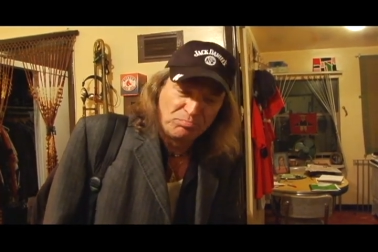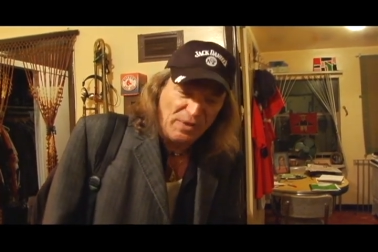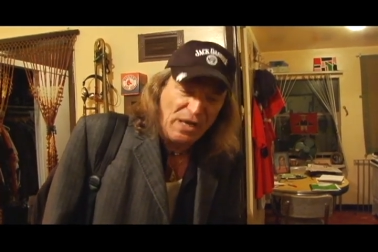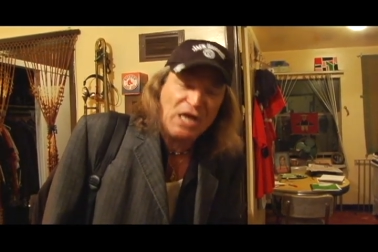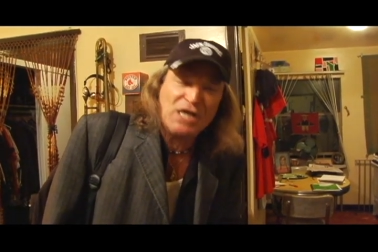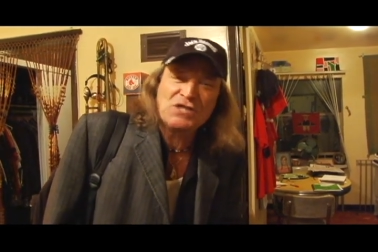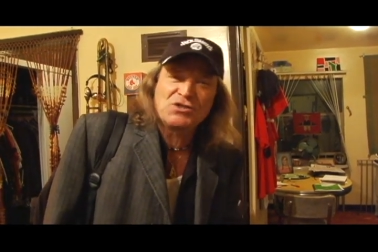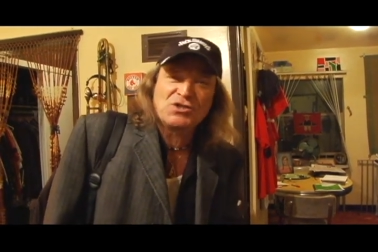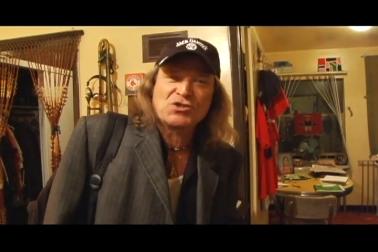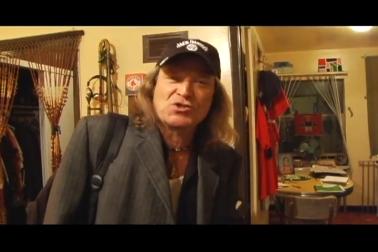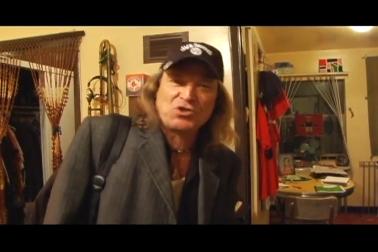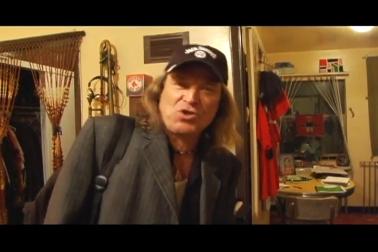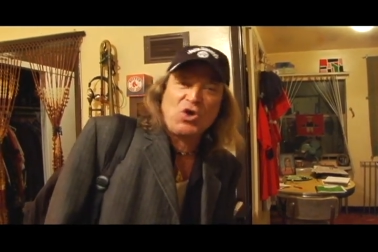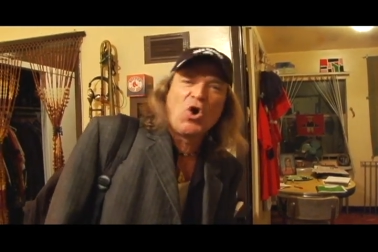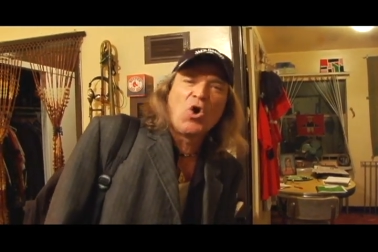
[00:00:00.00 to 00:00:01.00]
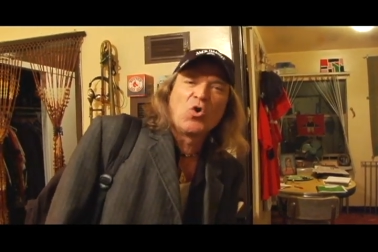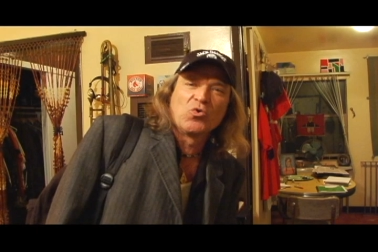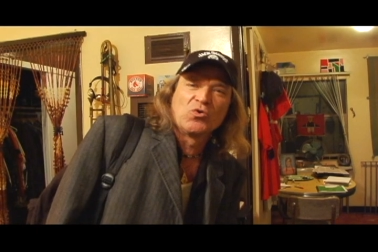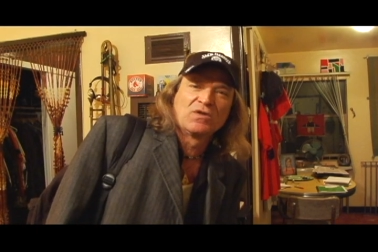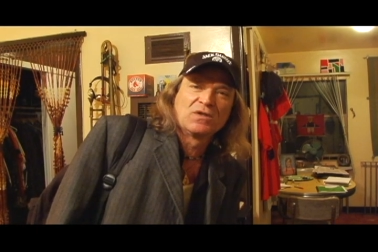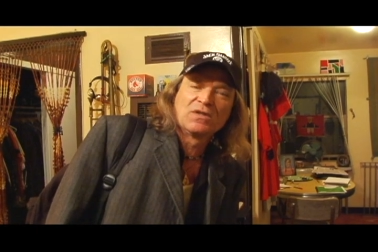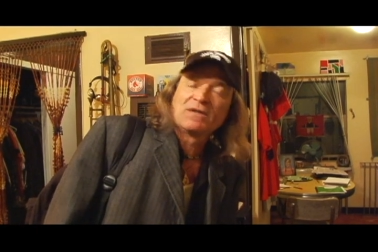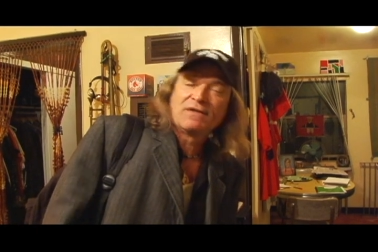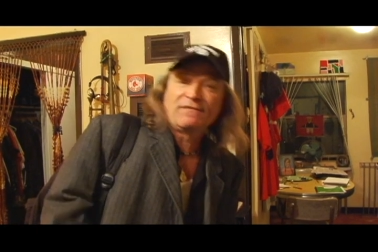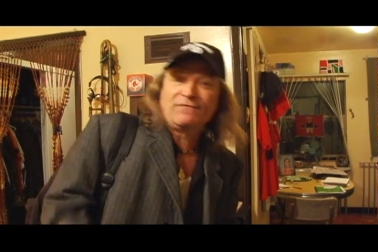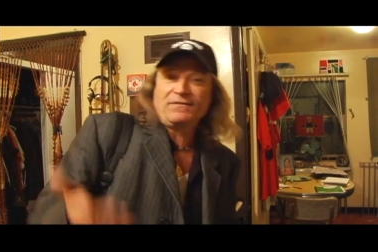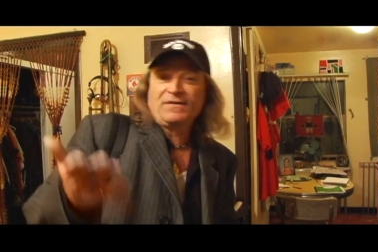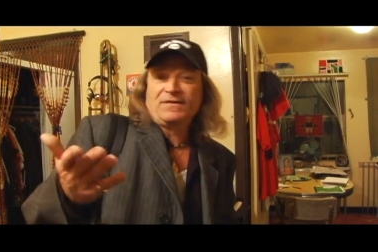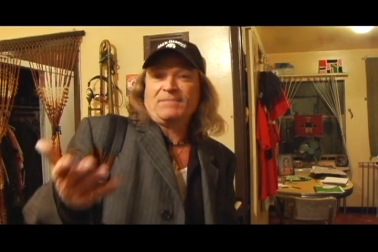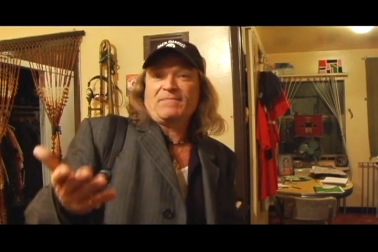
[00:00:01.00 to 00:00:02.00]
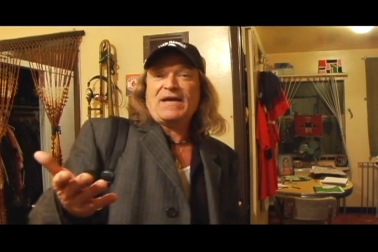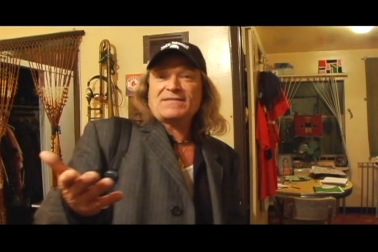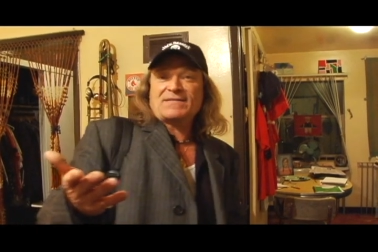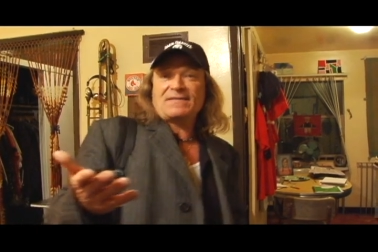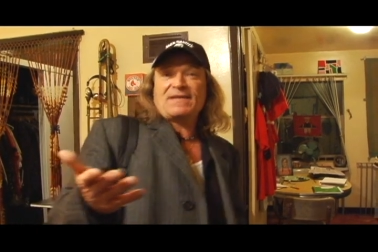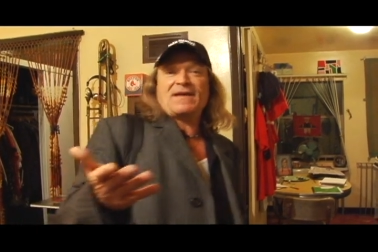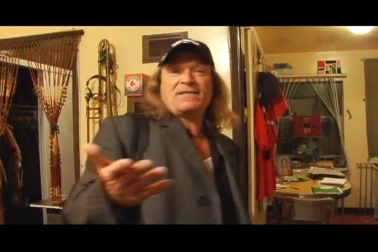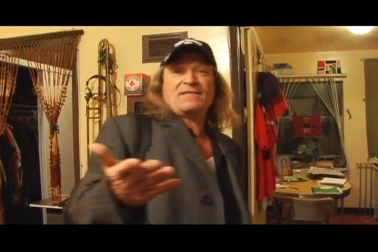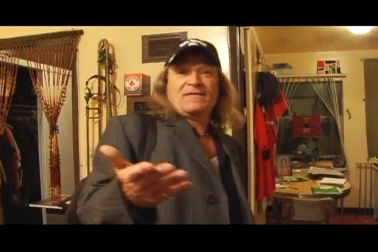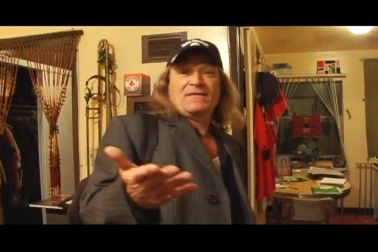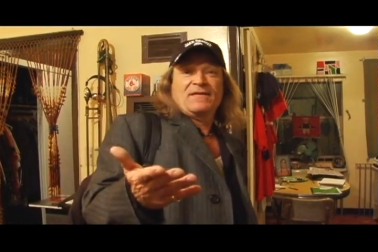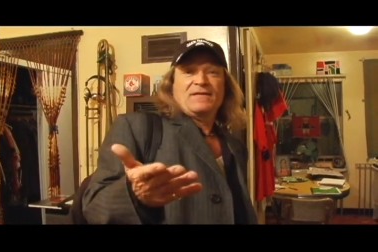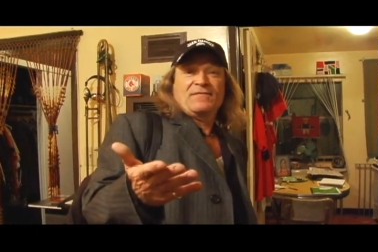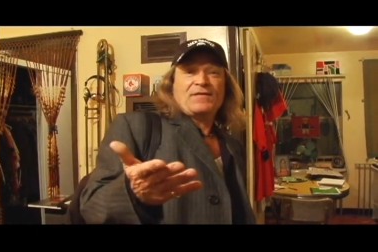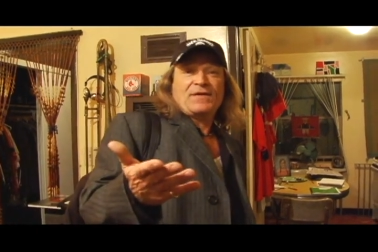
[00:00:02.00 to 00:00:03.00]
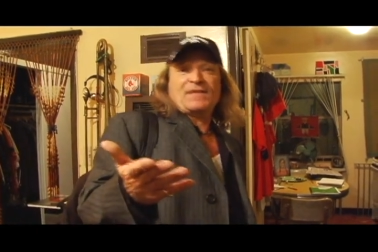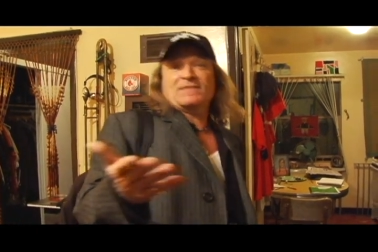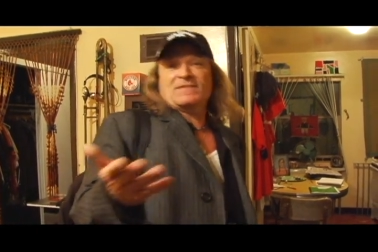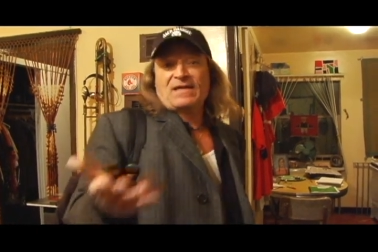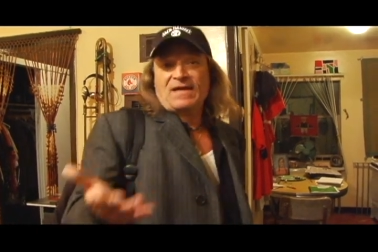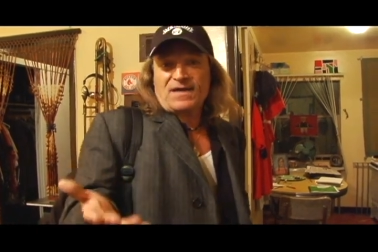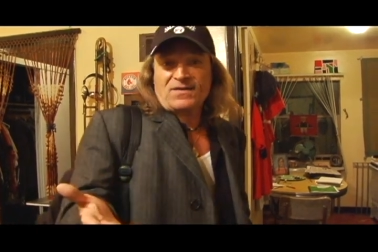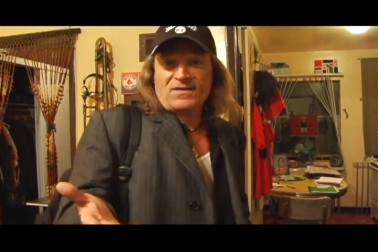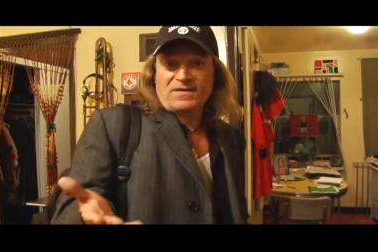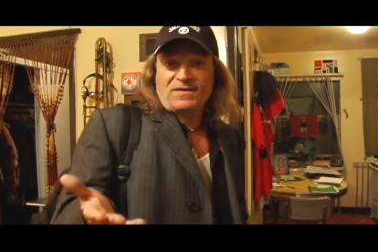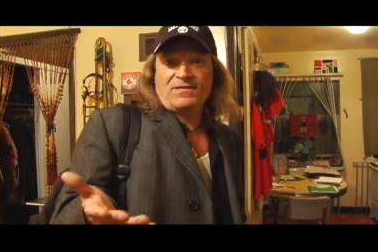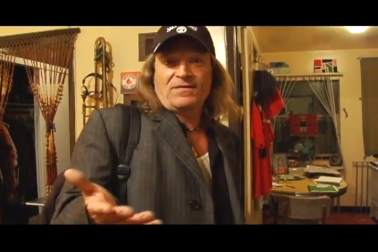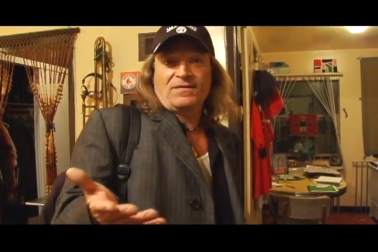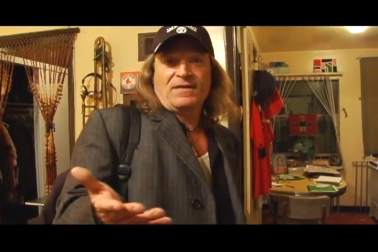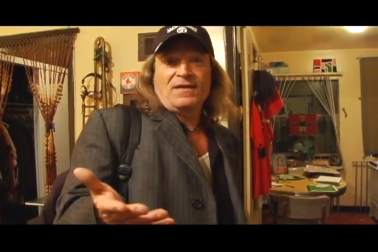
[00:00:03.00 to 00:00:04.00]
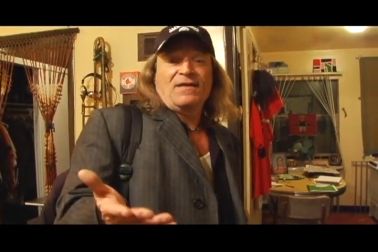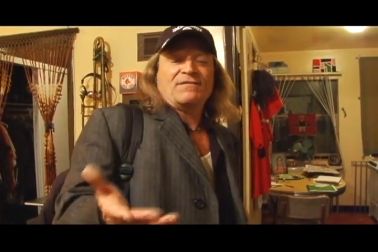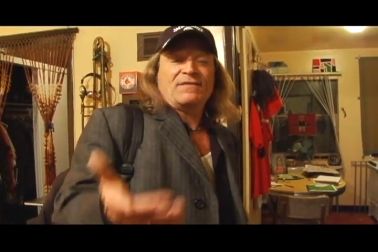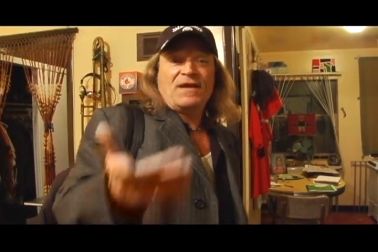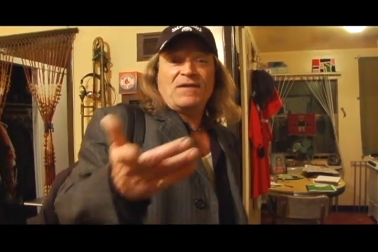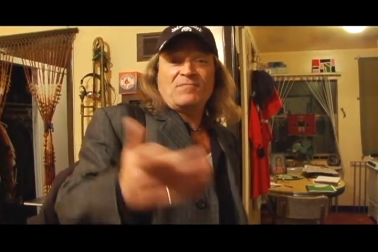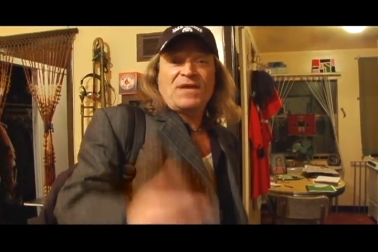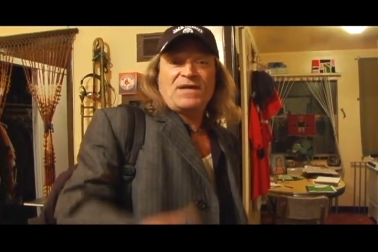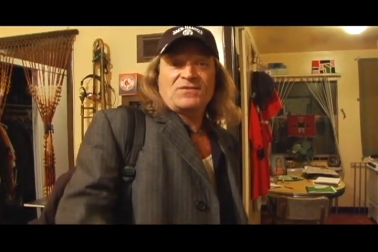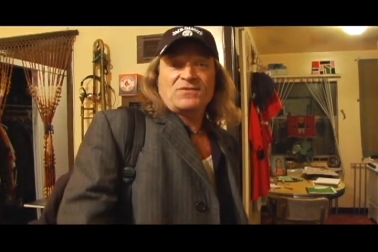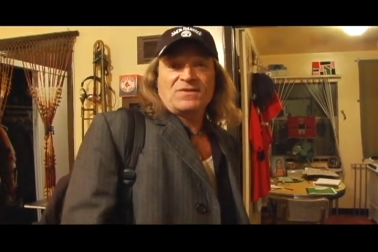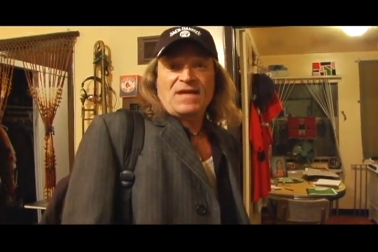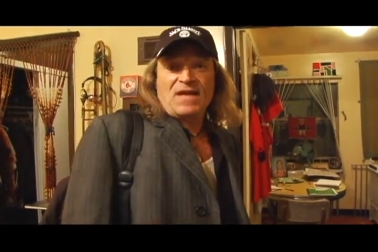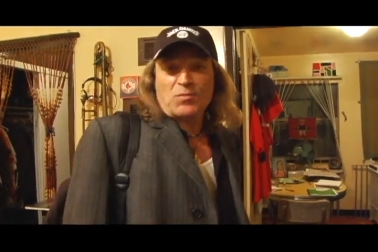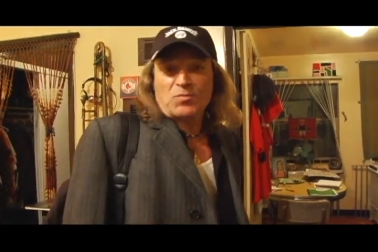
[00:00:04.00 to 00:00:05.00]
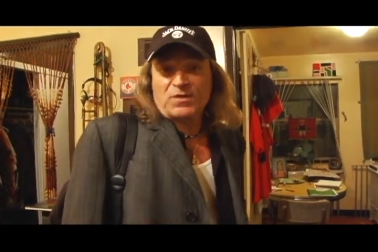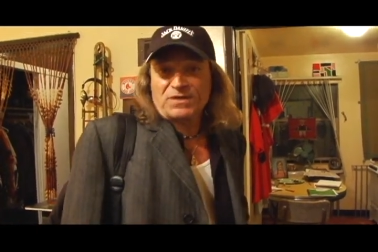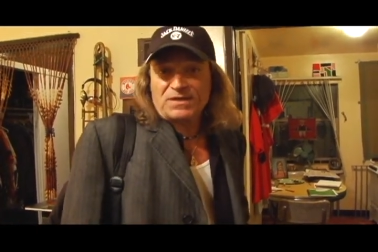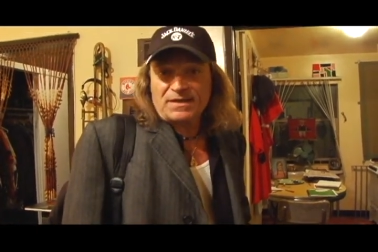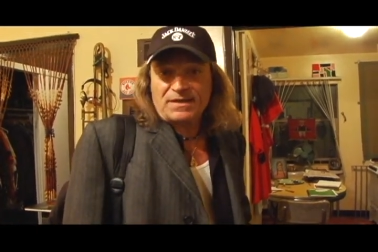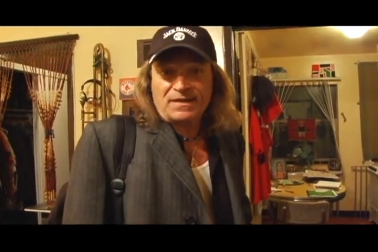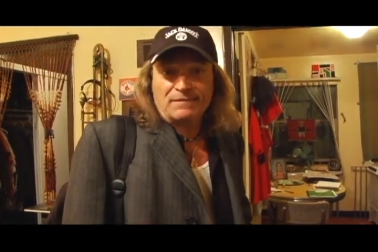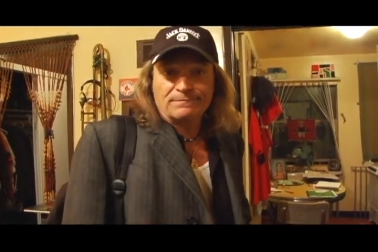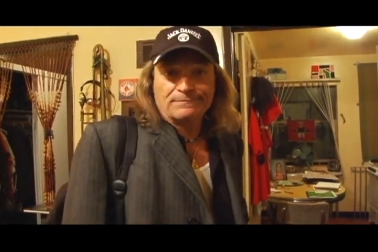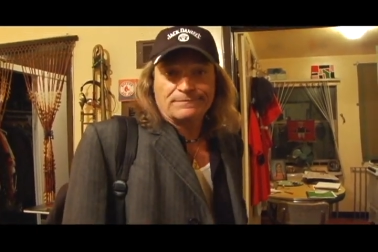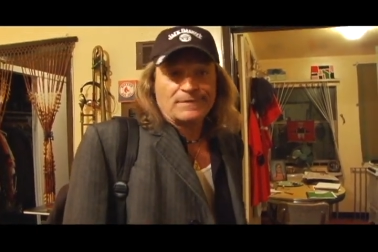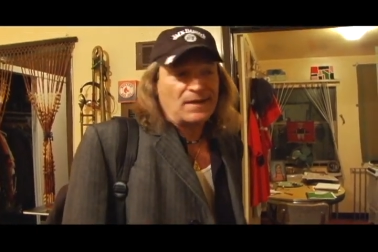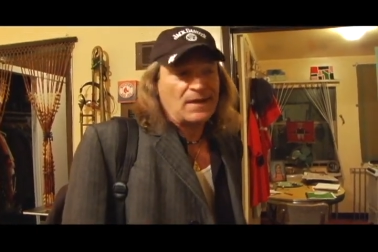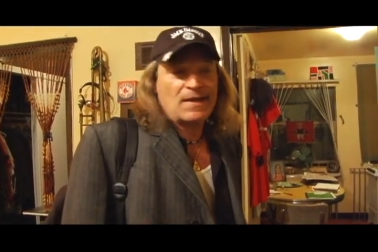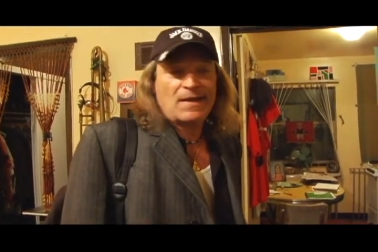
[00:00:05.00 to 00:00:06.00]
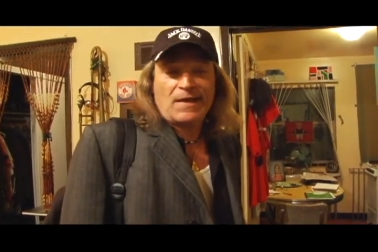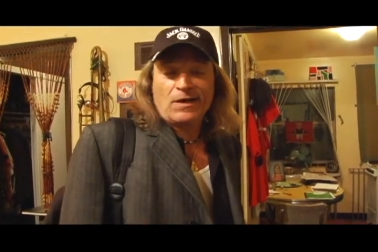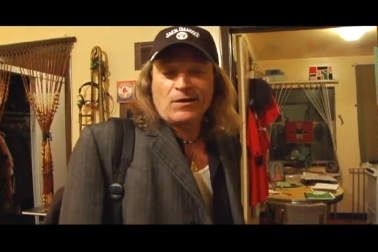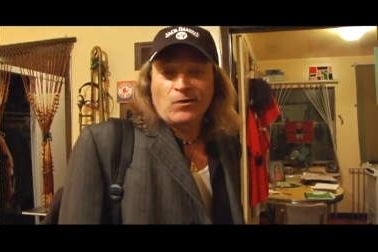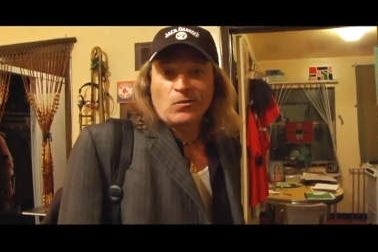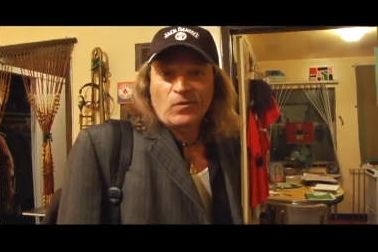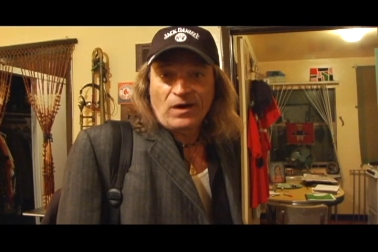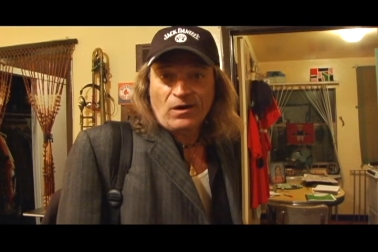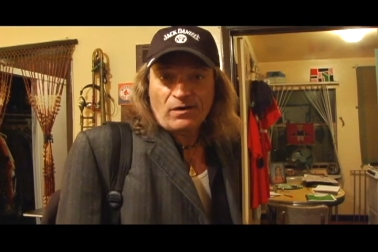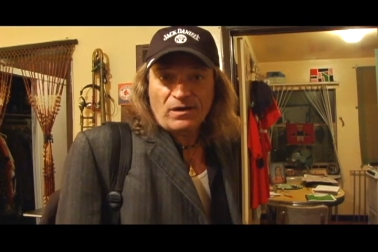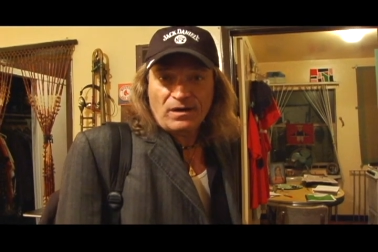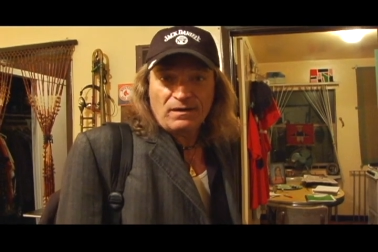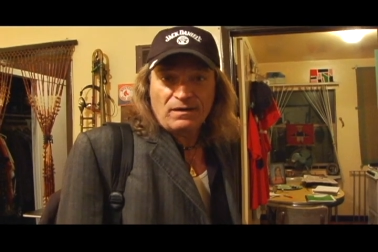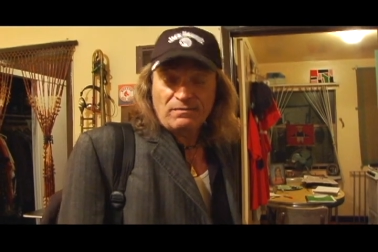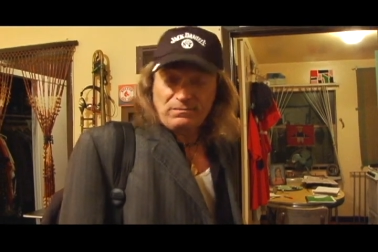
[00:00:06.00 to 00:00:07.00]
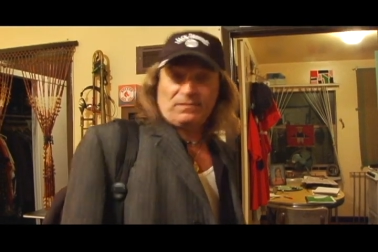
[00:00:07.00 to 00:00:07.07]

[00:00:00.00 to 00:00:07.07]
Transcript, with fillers: Pain the show. After that, fucking Tiger going, if it ain't made in your neighborhood, kid, I ain't gonna wear it